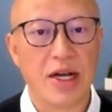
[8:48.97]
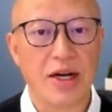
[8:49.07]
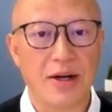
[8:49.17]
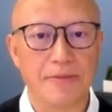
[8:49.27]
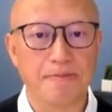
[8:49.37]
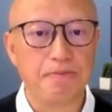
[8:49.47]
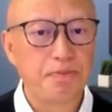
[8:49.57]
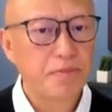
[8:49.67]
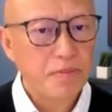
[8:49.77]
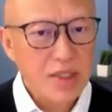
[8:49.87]
Um,
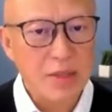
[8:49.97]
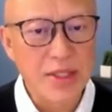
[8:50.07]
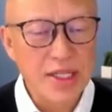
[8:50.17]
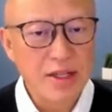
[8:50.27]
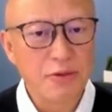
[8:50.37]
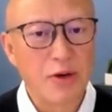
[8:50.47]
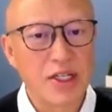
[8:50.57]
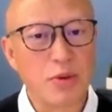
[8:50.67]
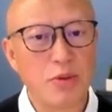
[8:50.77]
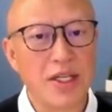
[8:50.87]
because I think for
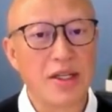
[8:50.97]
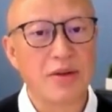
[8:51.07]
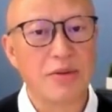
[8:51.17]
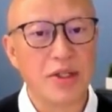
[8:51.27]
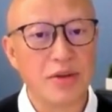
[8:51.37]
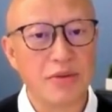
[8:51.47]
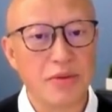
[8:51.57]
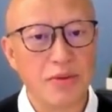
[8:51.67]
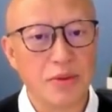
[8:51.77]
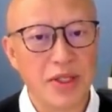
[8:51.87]
us, when we when you
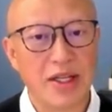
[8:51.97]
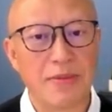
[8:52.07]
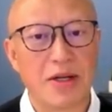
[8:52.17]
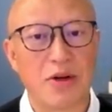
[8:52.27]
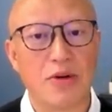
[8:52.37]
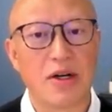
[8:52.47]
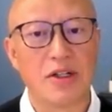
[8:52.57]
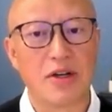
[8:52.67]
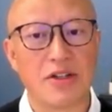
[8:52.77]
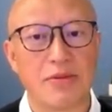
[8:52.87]
when we think about going on
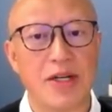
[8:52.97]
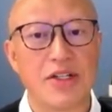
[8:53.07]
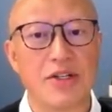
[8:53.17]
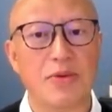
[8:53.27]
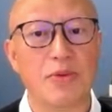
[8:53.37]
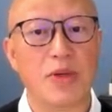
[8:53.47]
transformation,